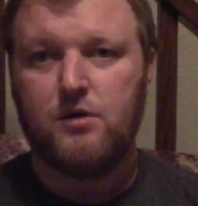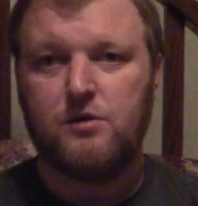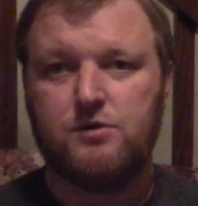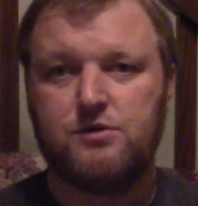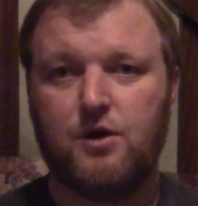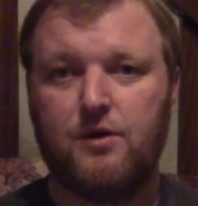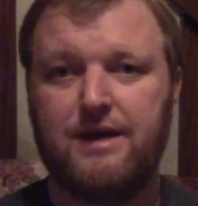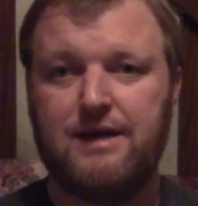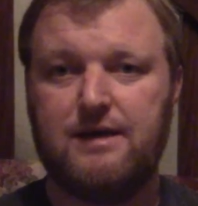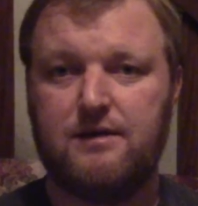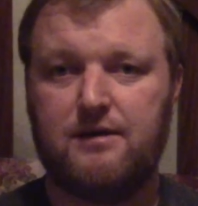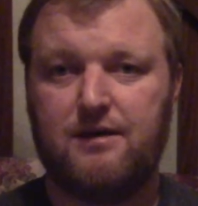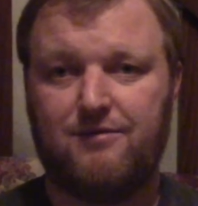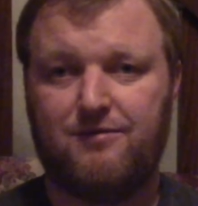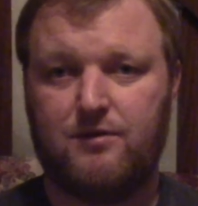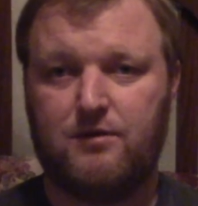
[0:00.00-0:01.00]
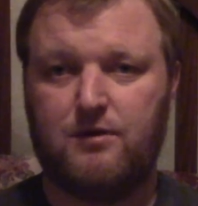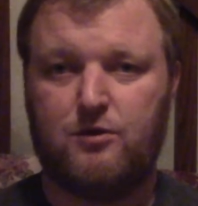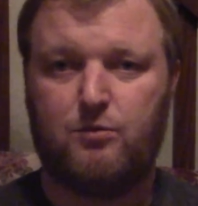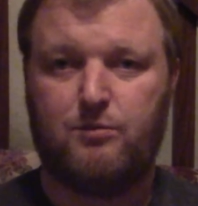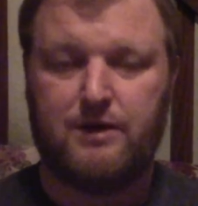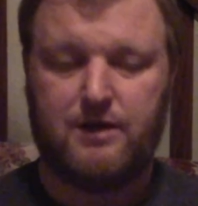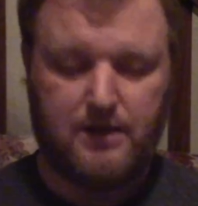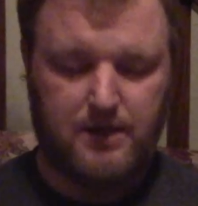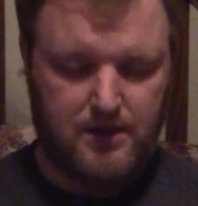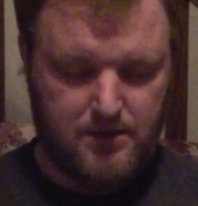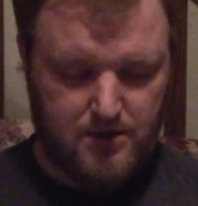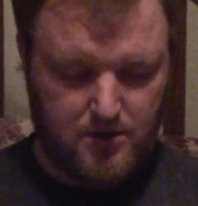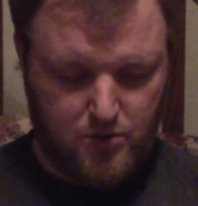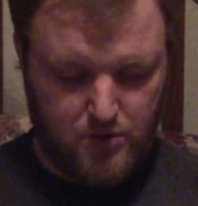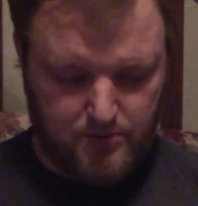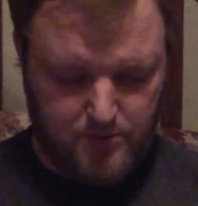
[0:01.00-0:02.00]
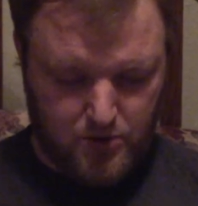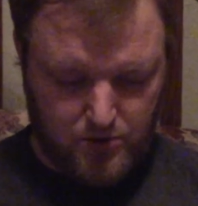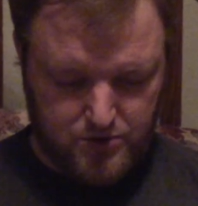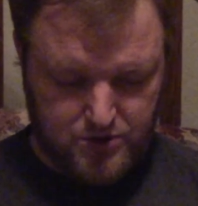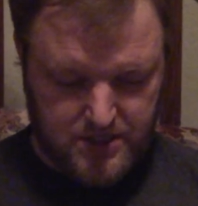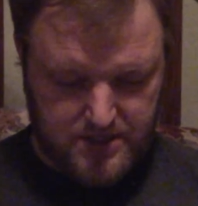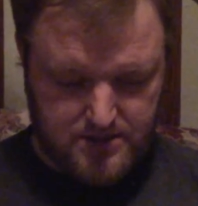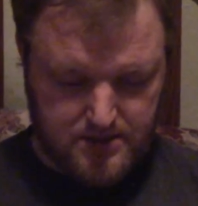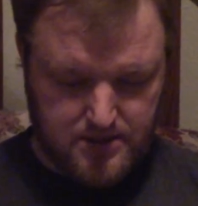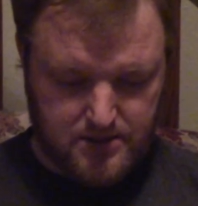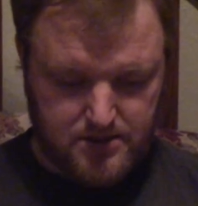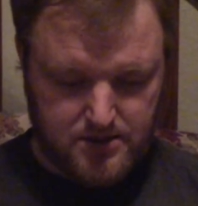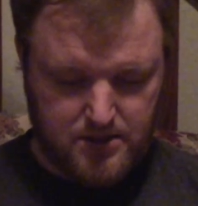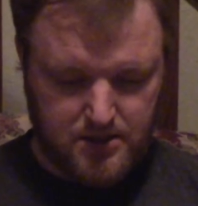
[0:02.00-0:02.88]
So they did differ a little bit in criminal justice.